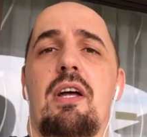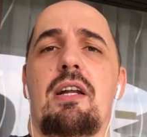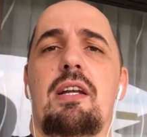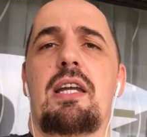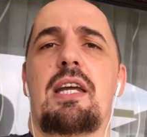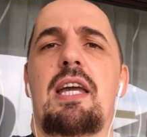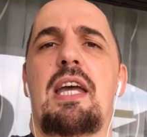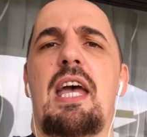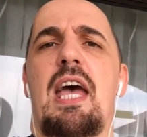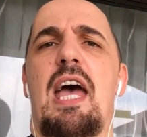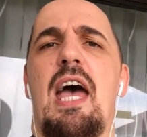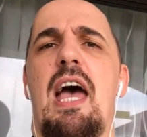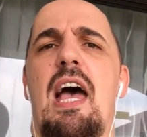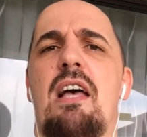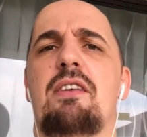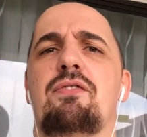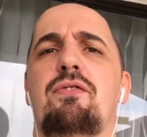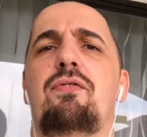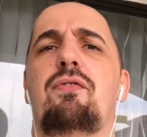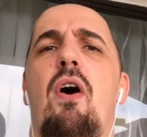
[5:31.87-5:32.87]
study
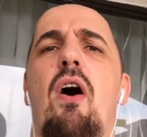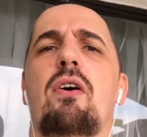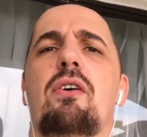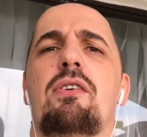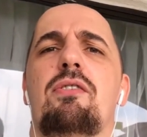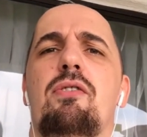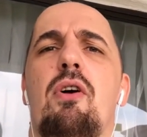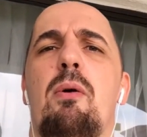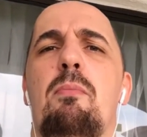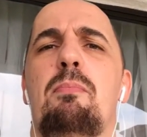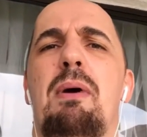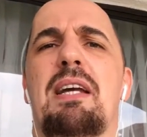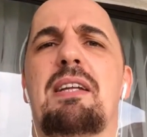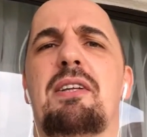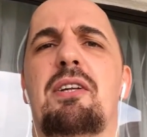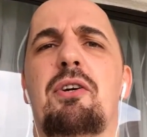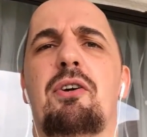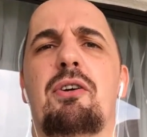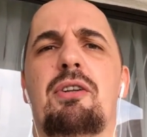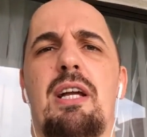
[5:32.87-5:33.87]
has focused on
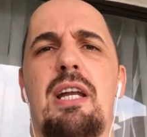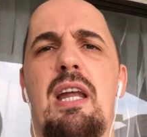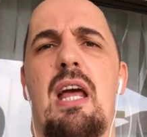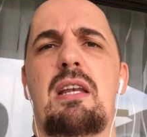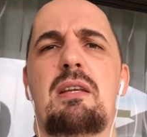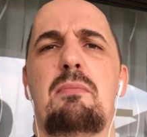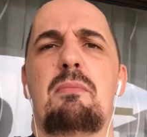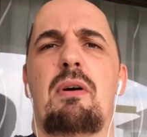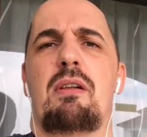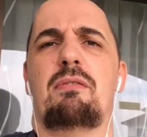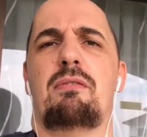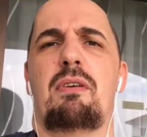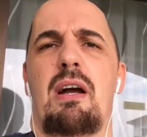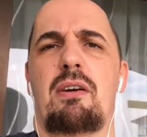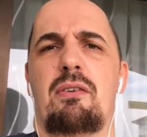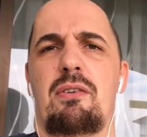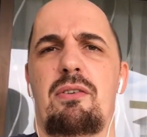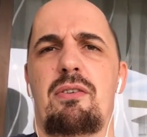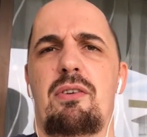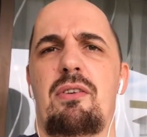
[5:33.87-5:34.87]
bacterial and animal
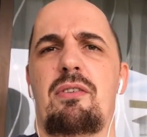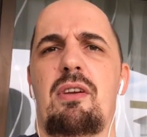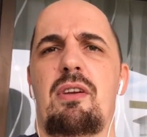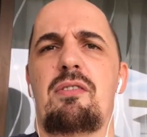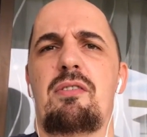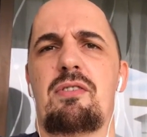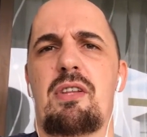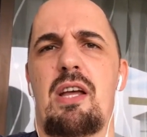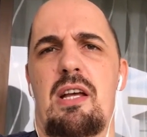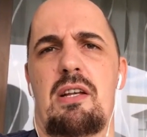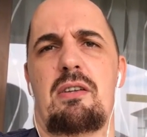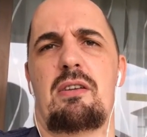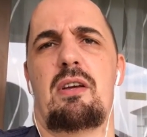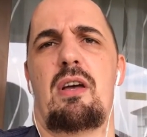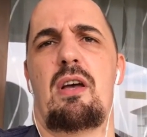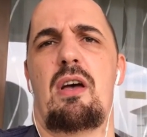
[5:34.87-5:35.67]
viruses instead.